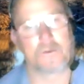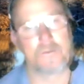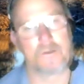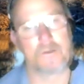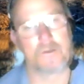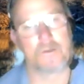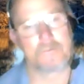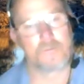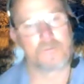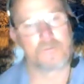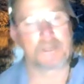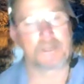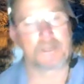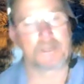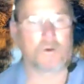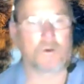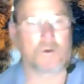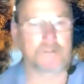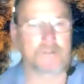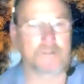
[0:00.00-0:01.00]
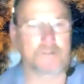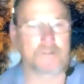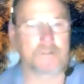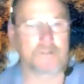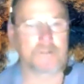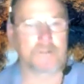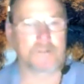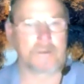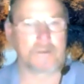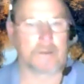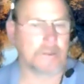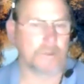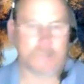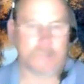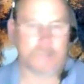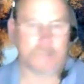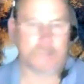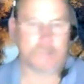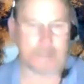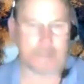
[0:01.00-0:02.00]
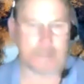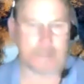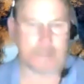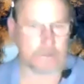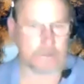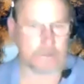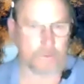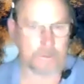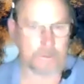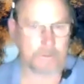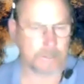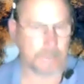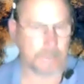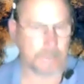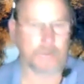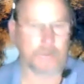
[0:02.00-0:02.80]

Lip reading: So drinking water is not used outdoors,